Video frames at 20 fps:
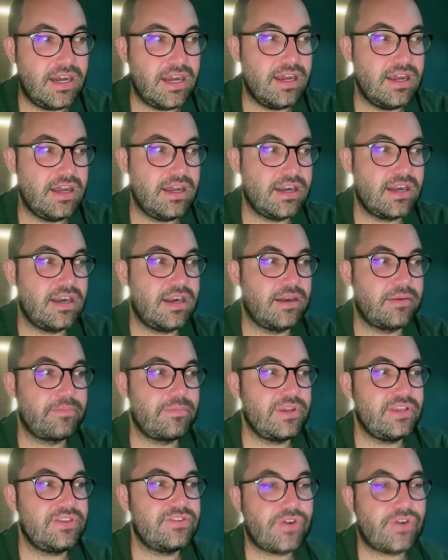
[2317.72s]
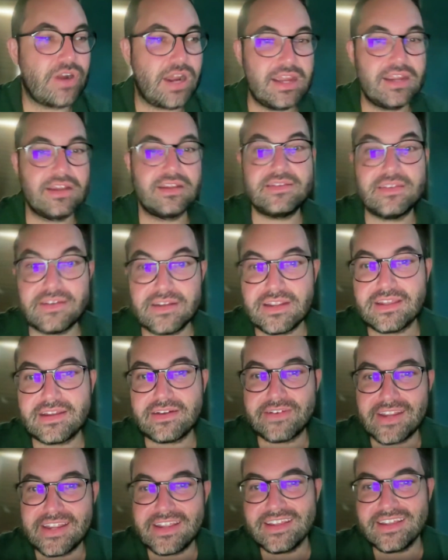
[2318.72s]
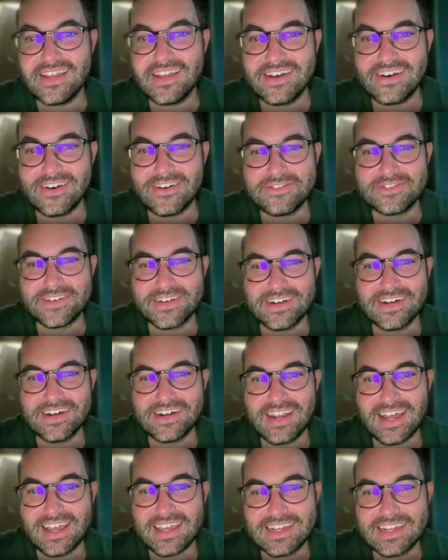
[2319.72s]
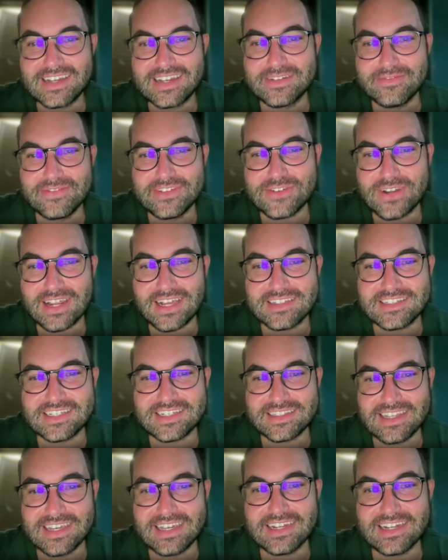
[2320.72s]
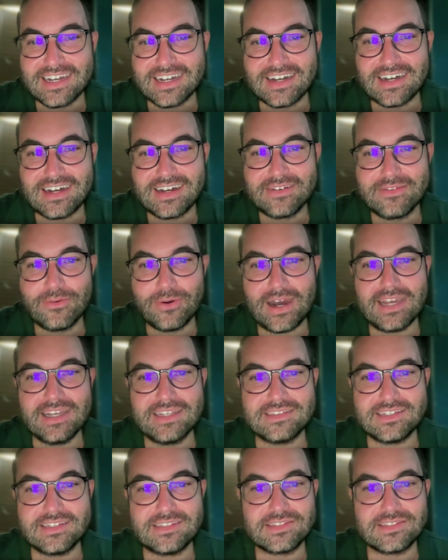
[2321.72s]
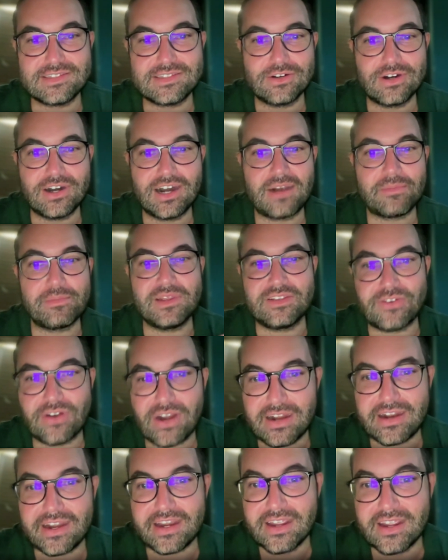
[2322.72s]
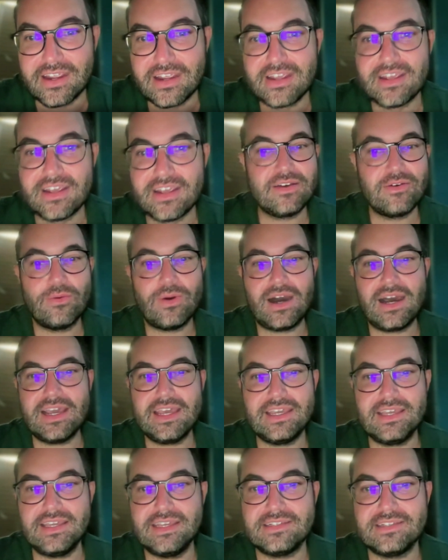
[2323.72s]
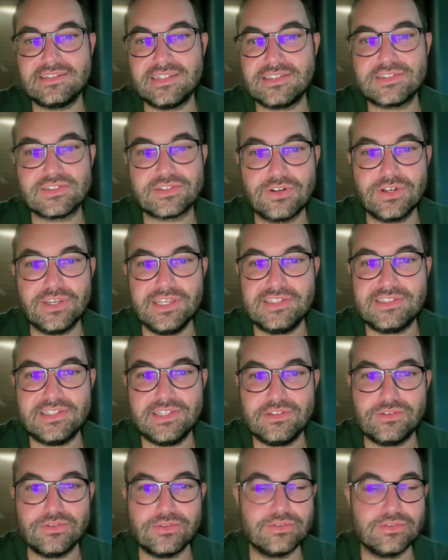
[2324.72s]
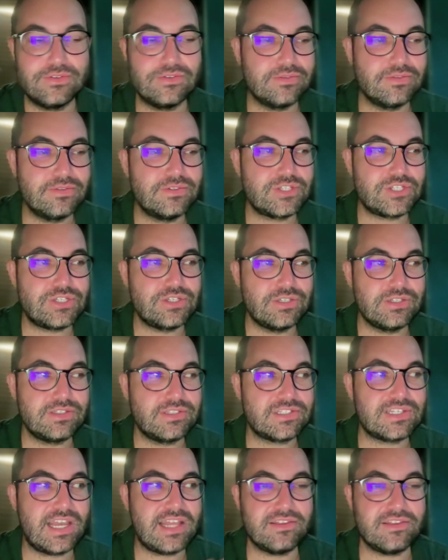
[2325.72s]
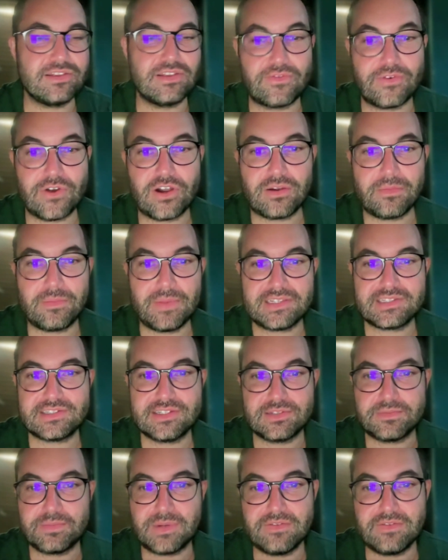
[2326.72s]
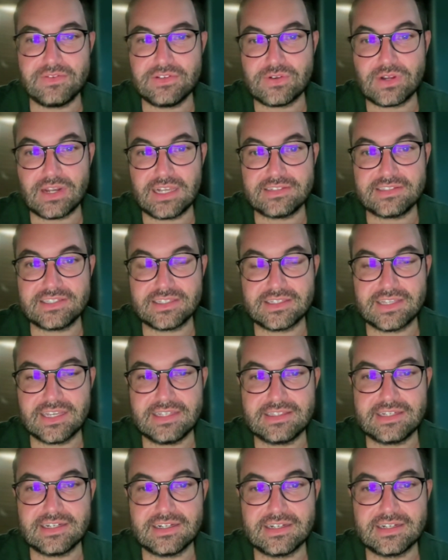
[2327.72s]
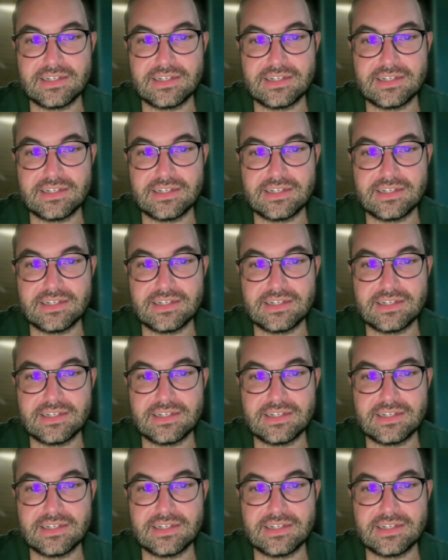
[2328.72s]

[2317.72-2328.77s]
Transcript: arbitrarity of like visualizing data. Why is it so arbitrary? Why is it so easy to send the wrong message by visualizing data?